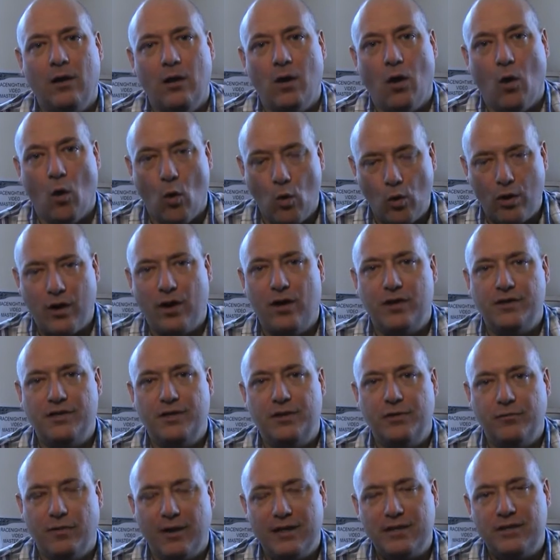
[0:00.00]
organising
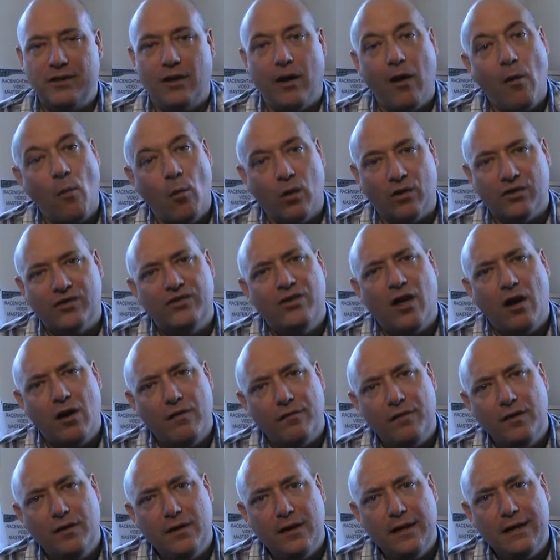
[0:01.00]
the race night, what
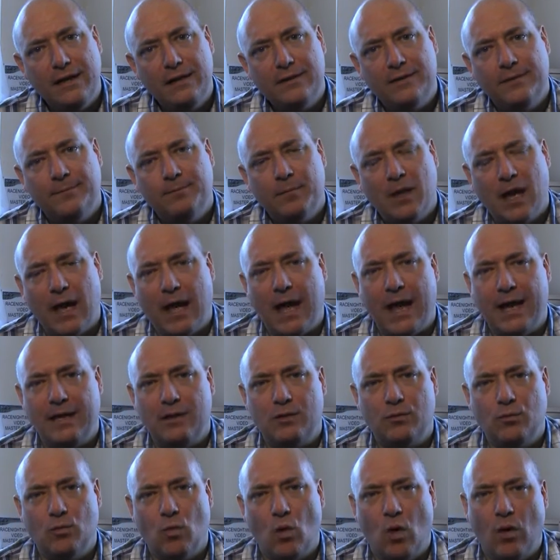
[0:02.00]
staff you need and
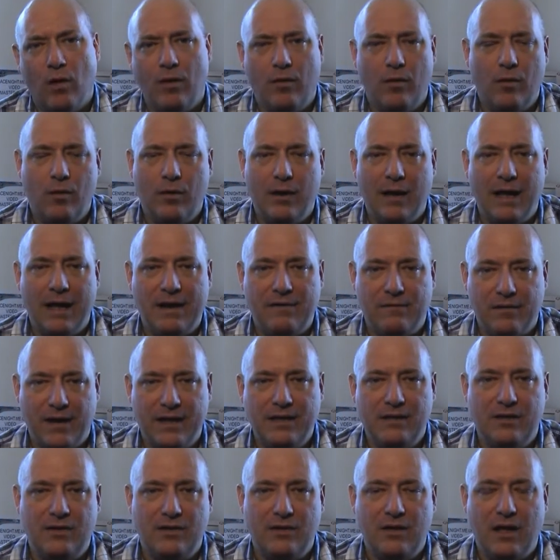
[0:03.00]
what
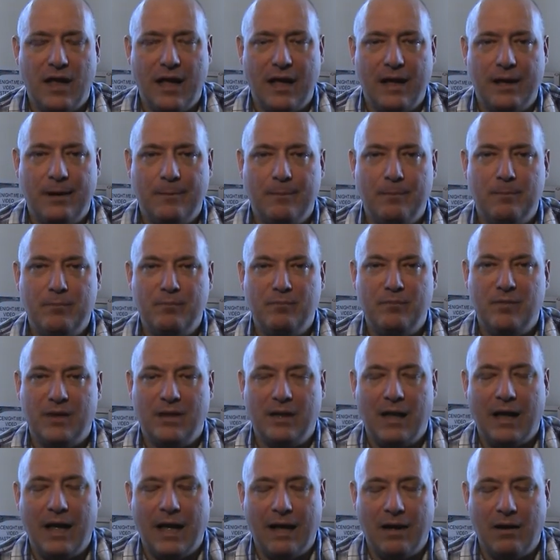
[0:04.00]
event
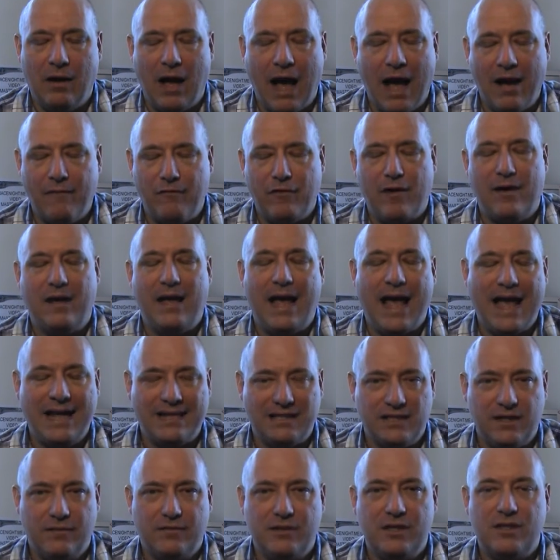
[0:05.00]
other
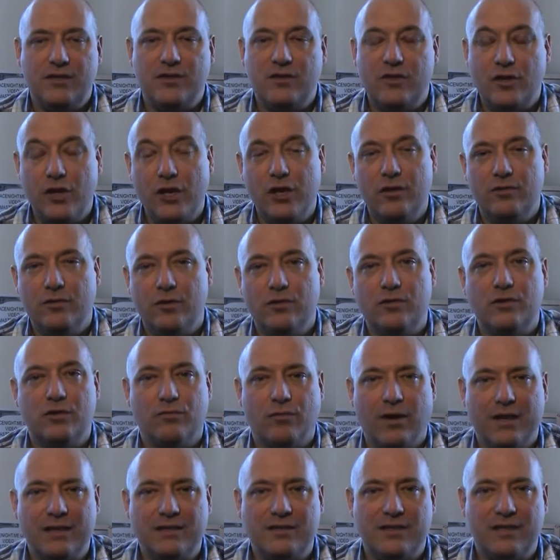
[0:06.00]
activities that you can do to
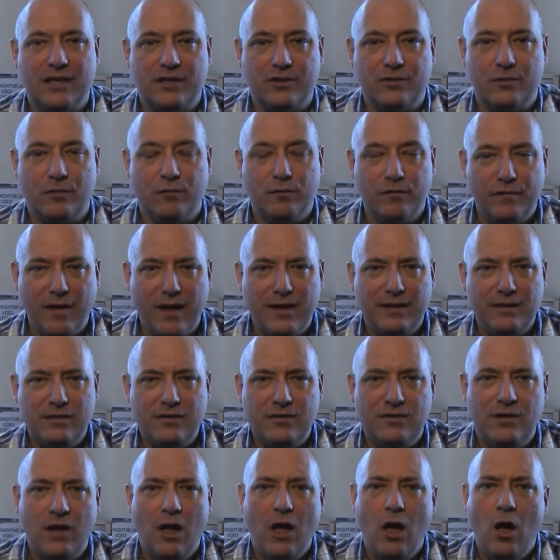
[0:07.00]
raise additional
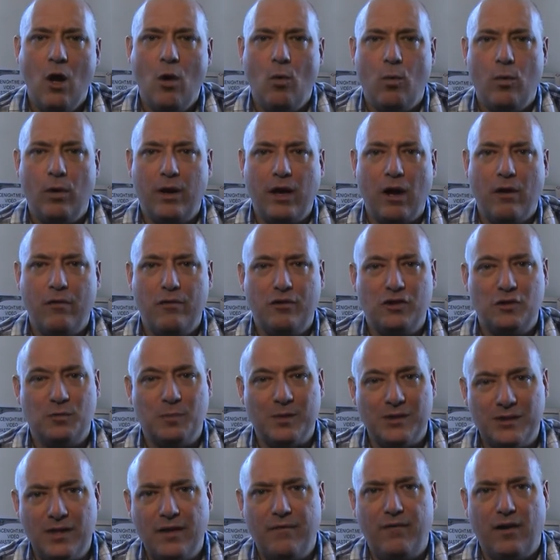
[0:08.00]
funds. We'll go
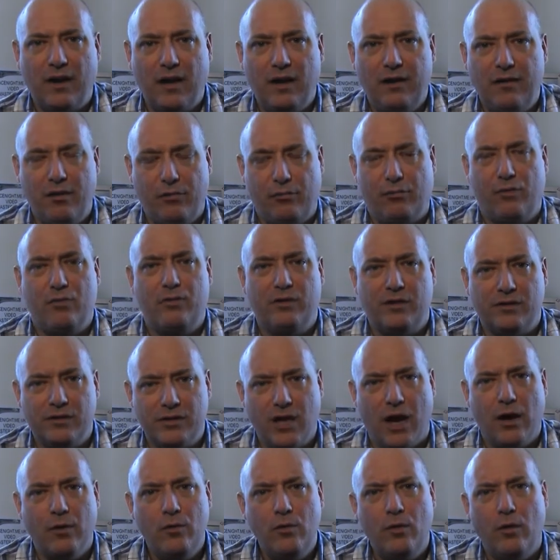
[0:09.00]
specifically through the
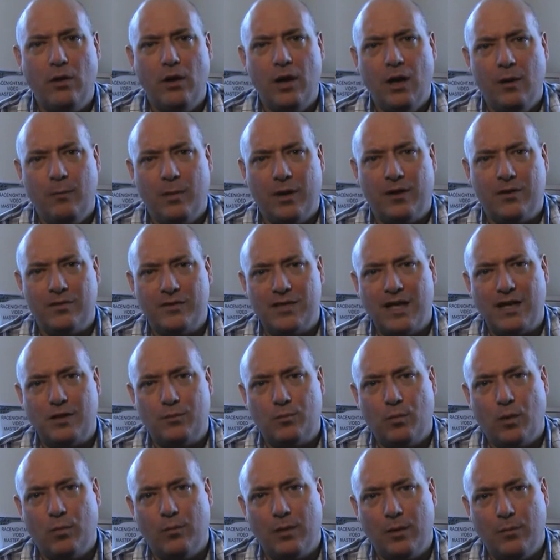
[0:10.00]
tote because that's
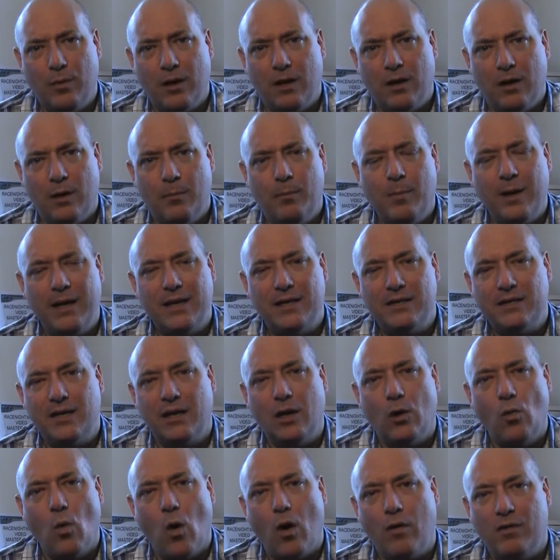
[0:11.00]
probably one of the biggest
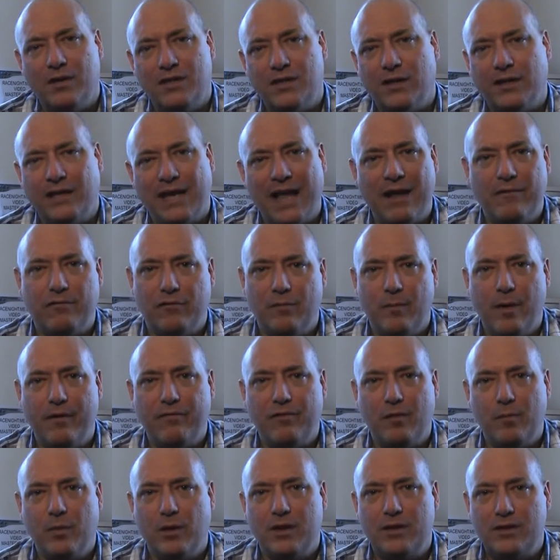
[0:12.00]
inquiries I get from
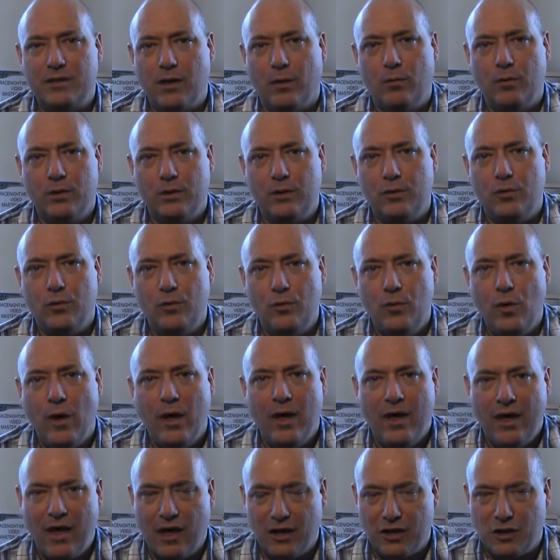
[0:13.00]
everybody, so we'll do
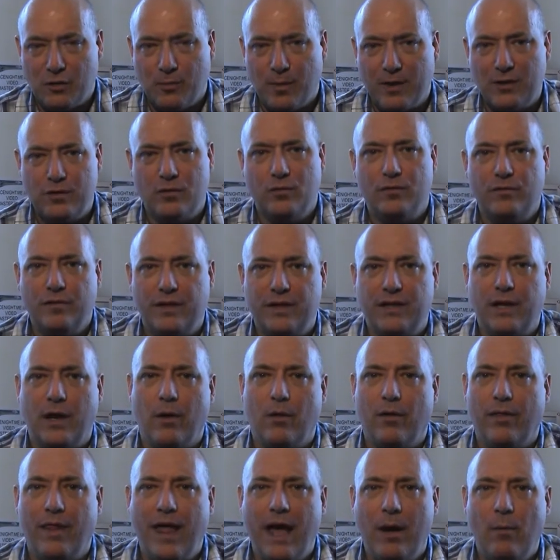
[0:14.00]
a special video
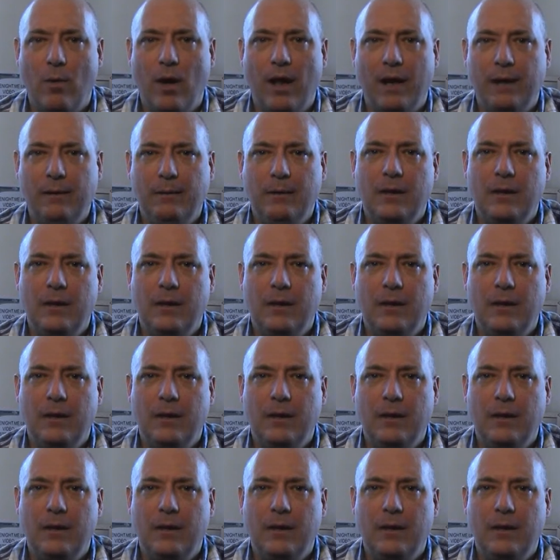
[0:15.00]
on that one.